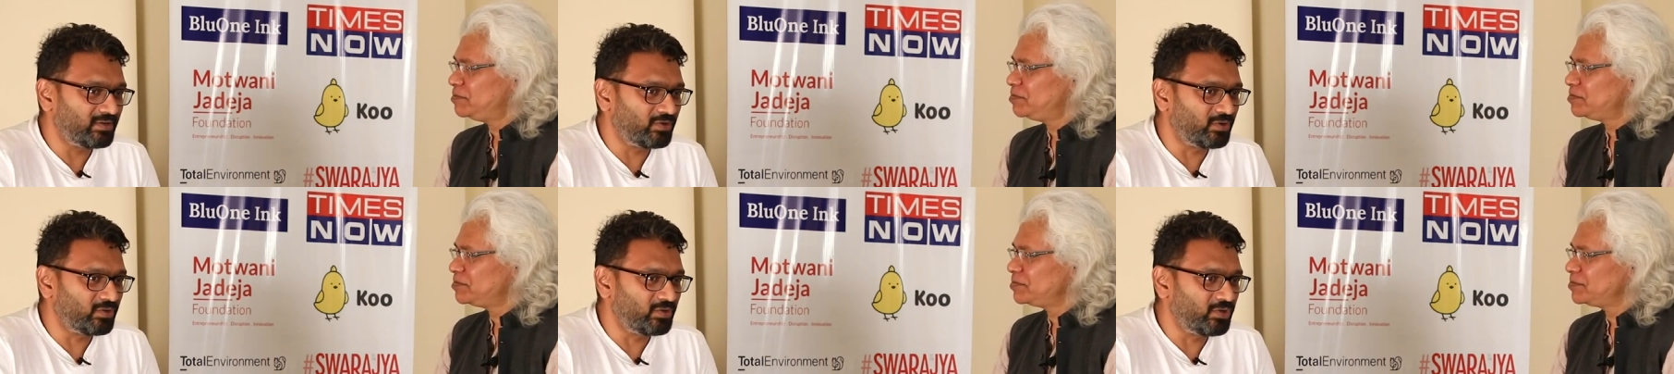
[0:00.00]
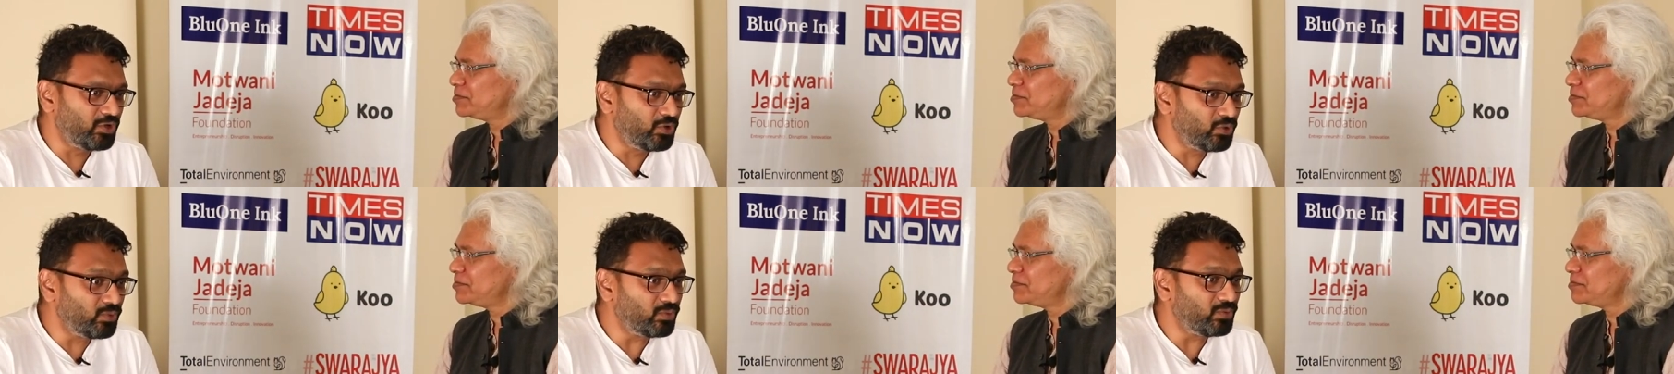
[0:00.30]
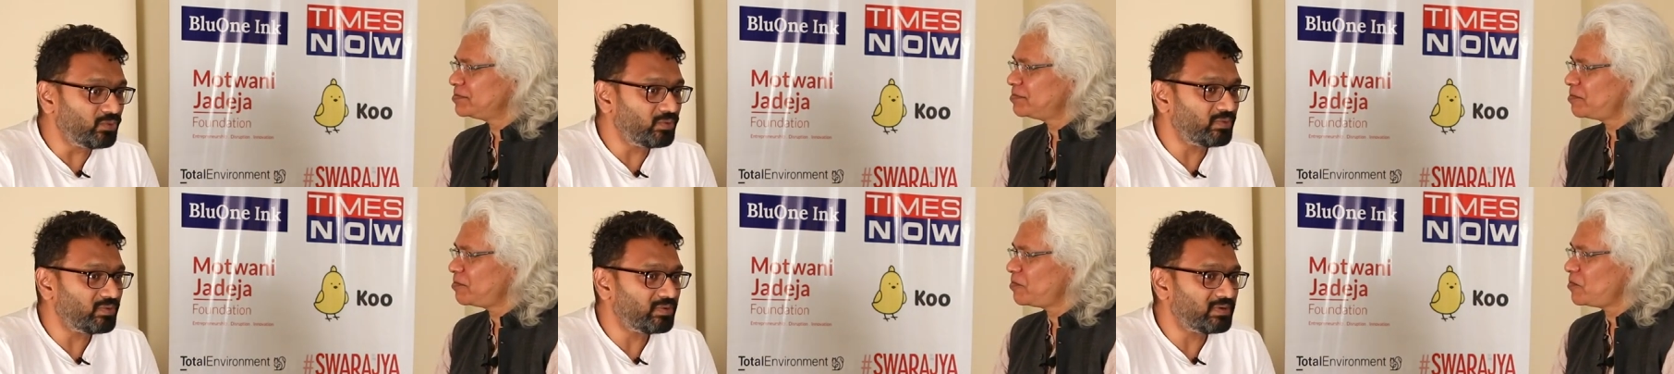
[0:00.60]
Speaker 1: you know
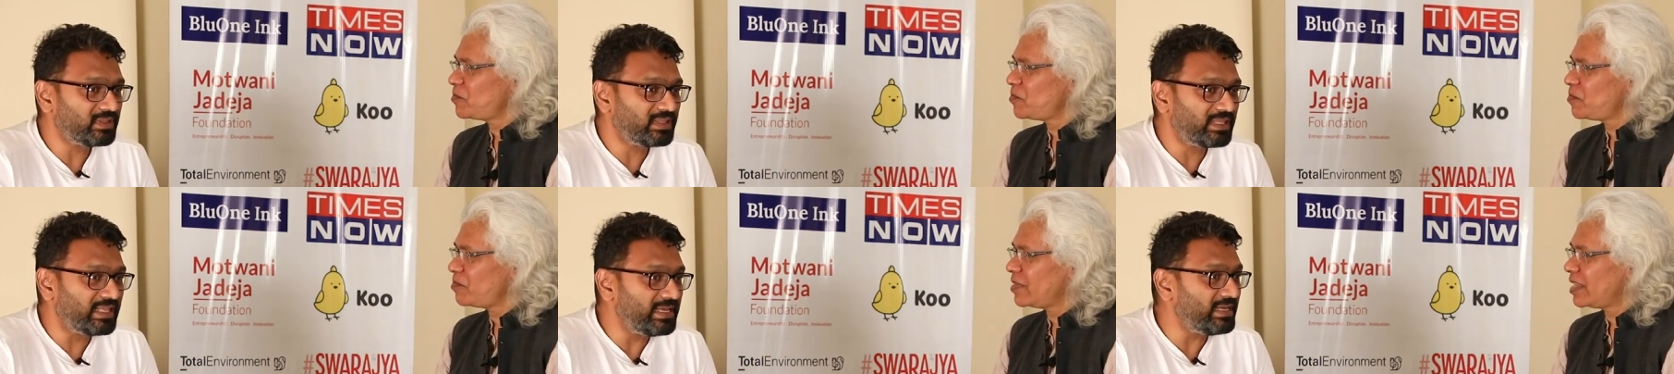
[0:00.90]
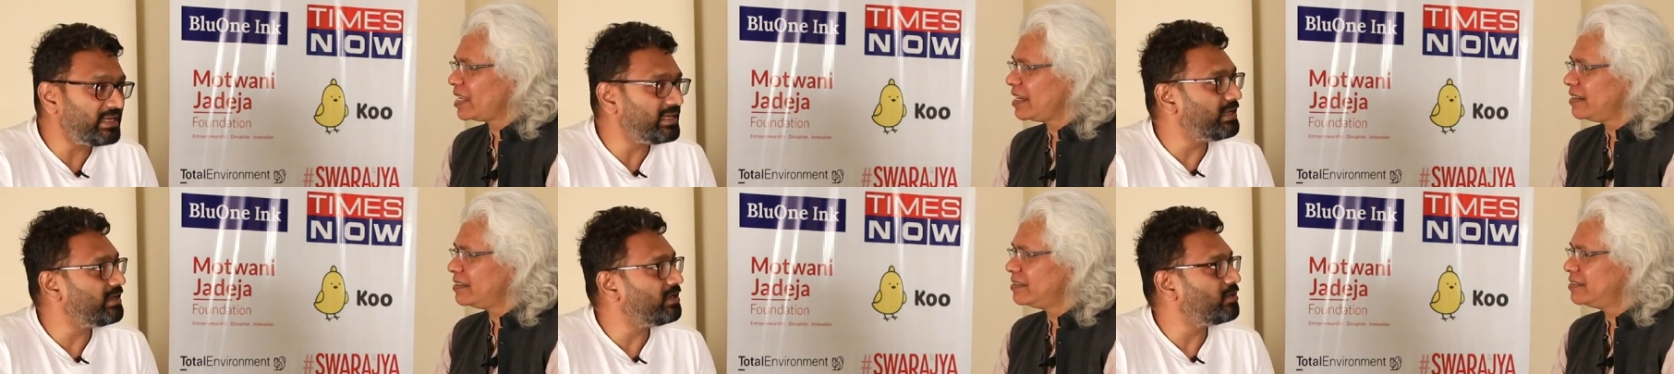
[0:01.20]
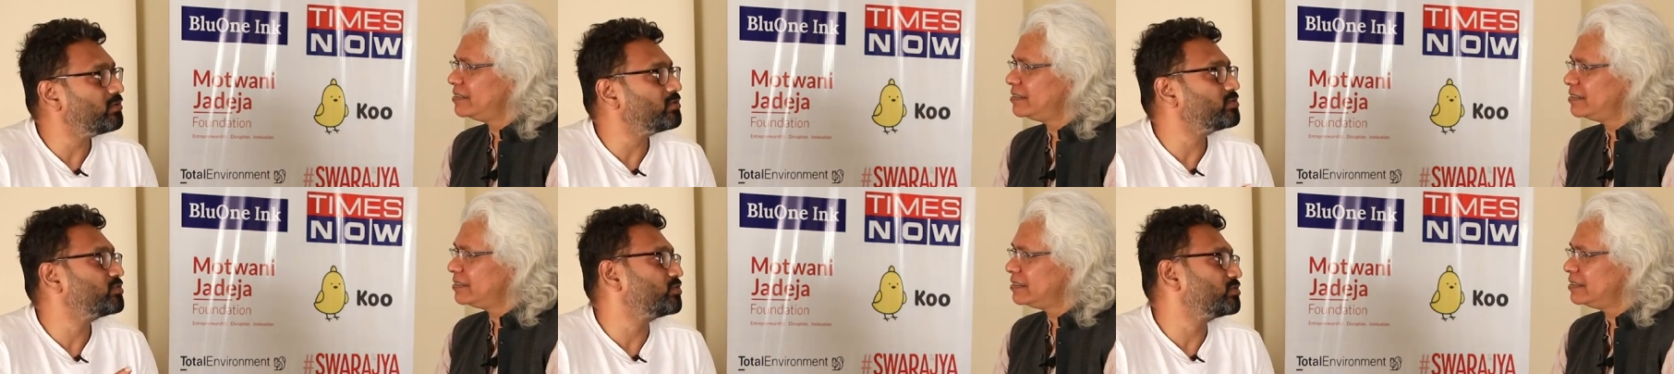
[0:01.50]
new thinking
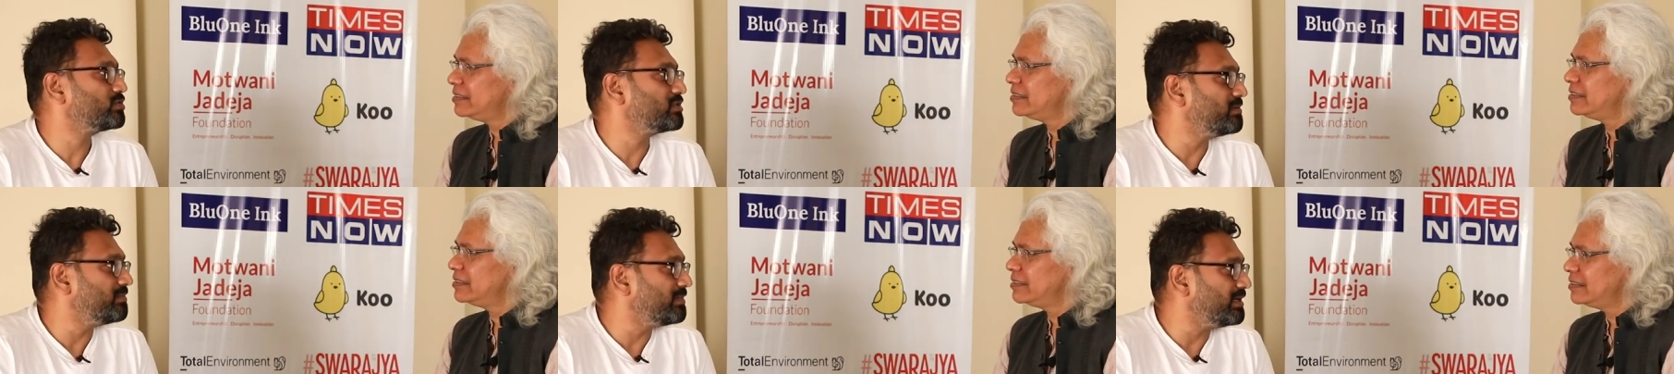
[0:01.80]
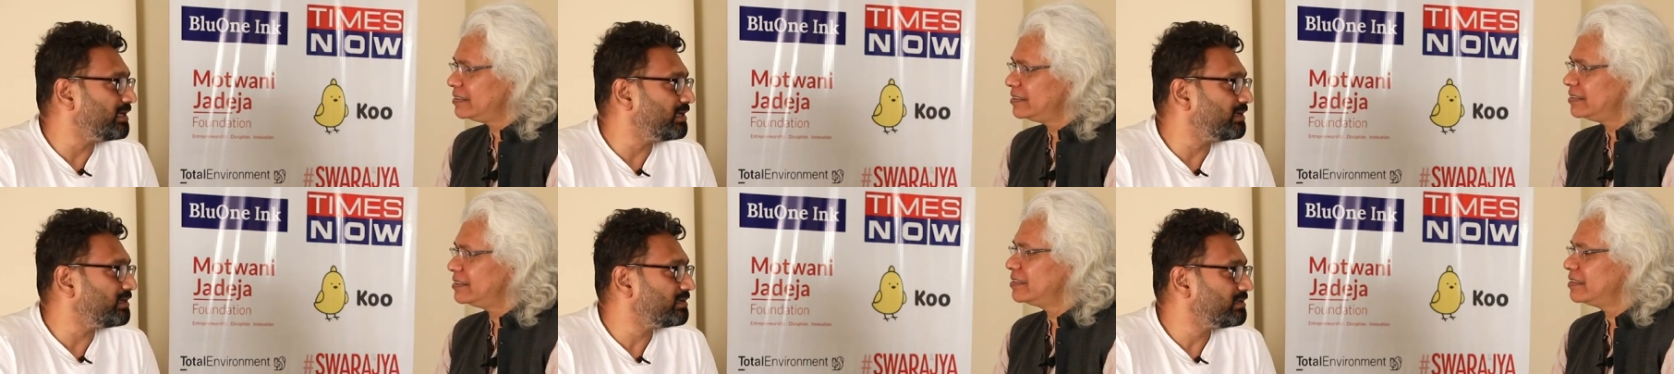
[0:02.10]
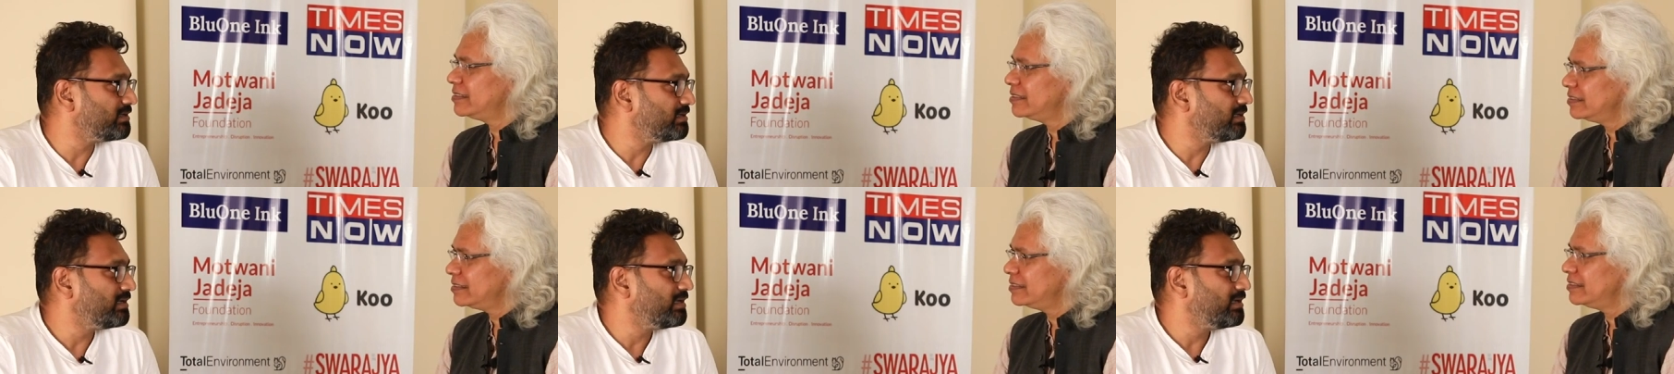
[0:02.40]
into social media.
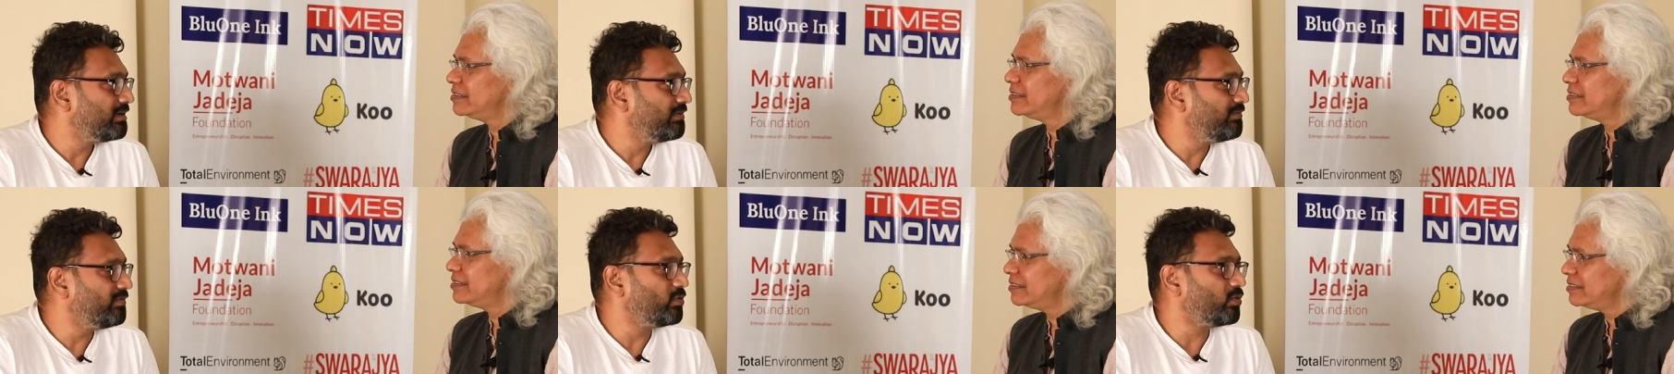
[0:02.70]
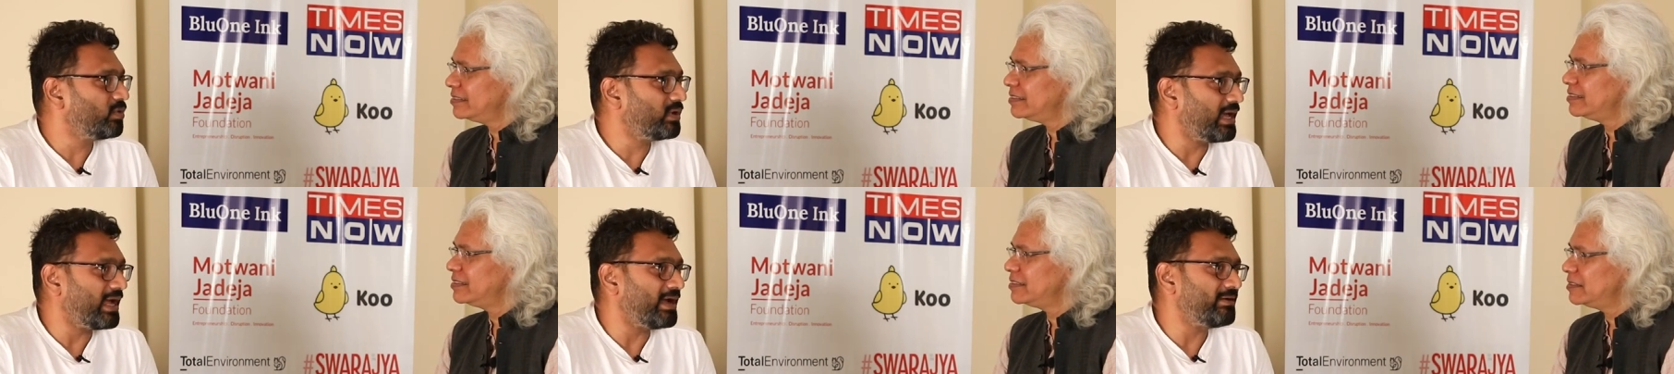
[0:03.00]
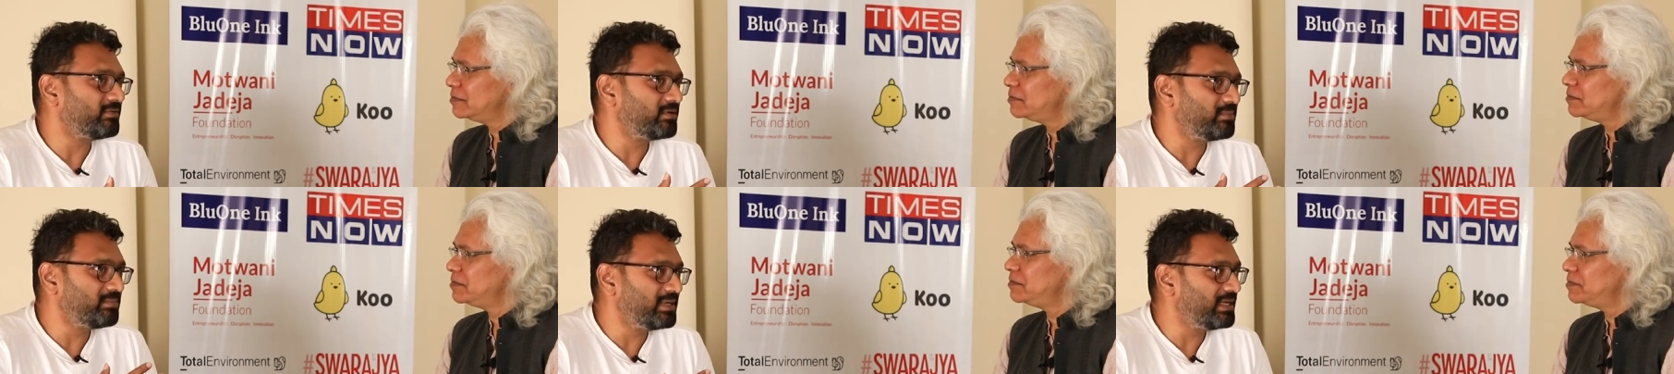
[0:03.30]
We don't
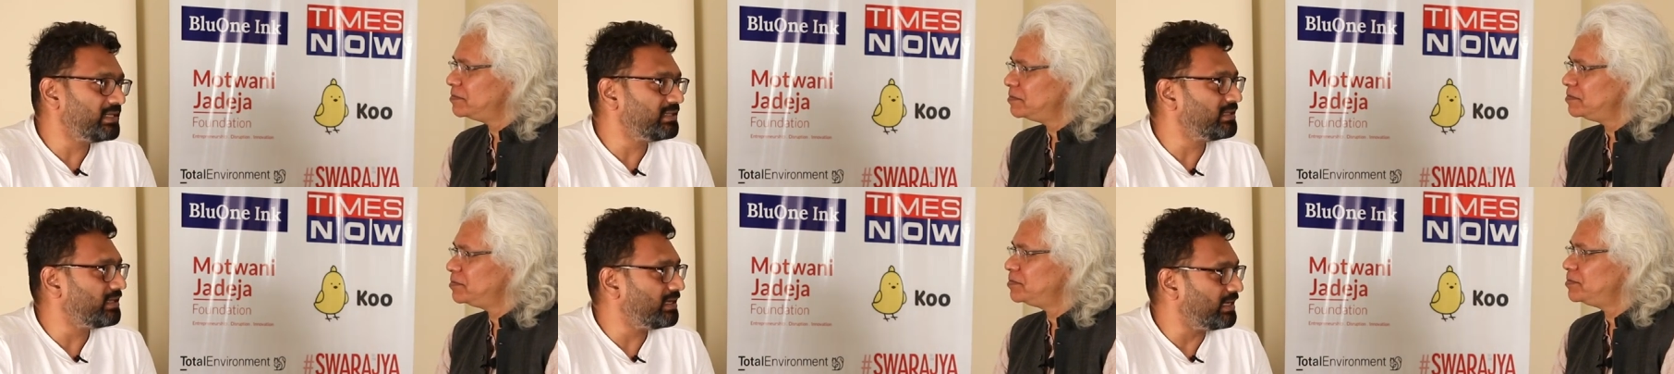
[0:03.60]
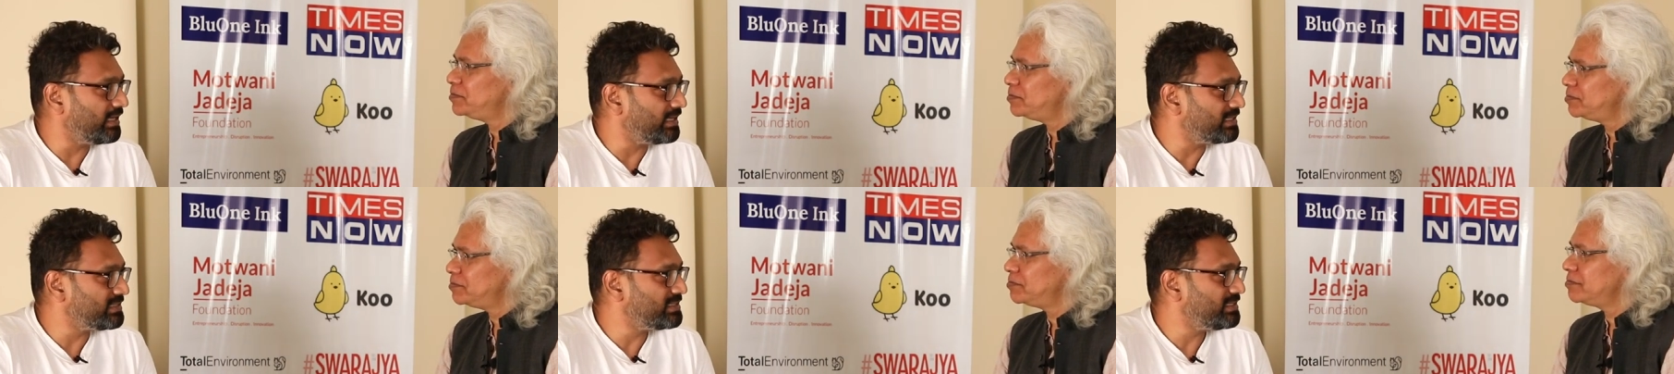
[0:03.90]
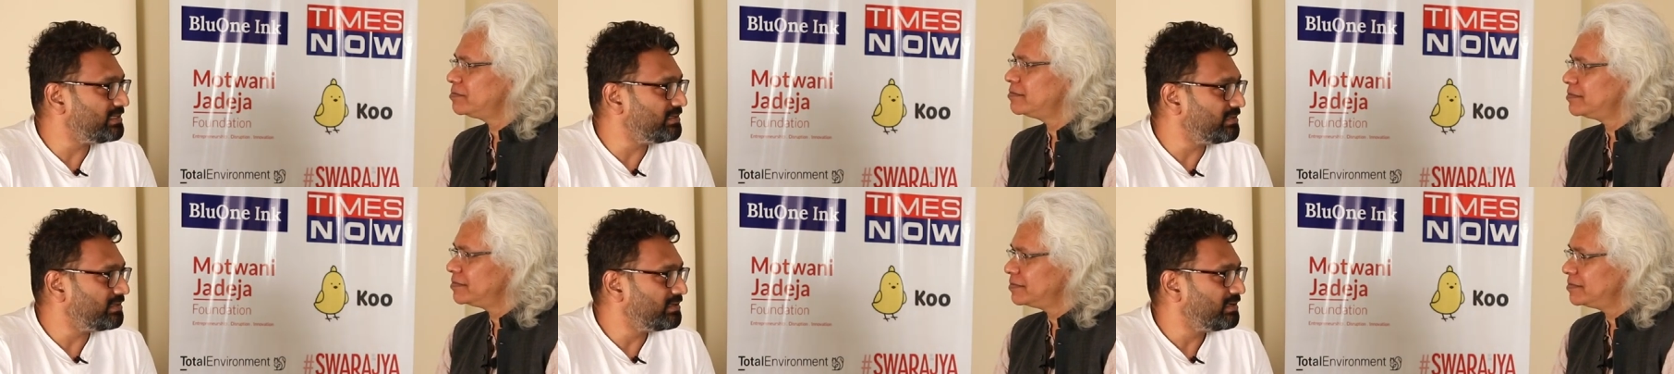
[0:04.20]
have to be in the
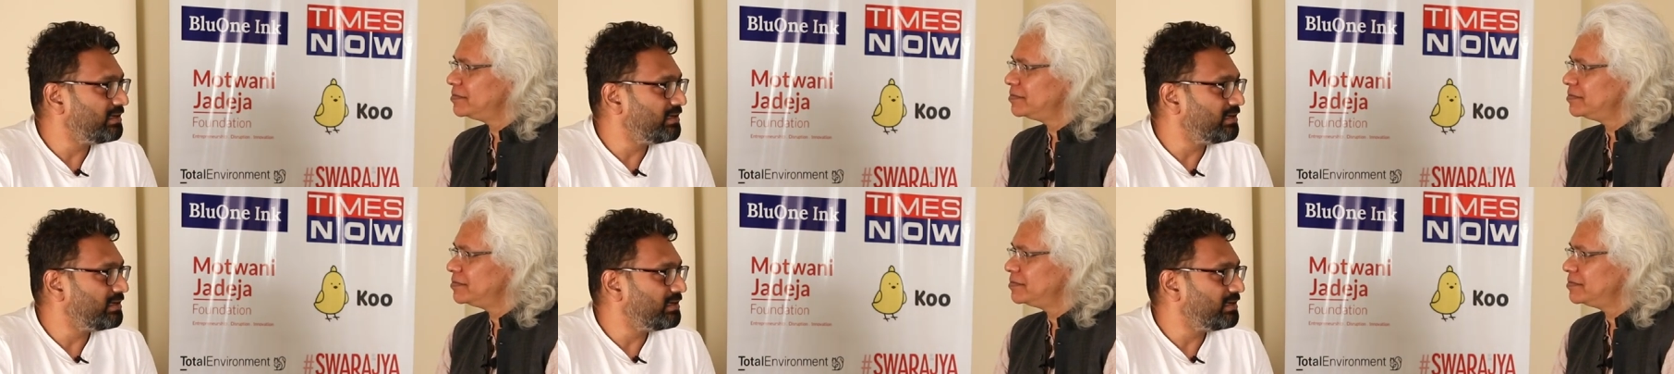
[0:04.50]
legacy.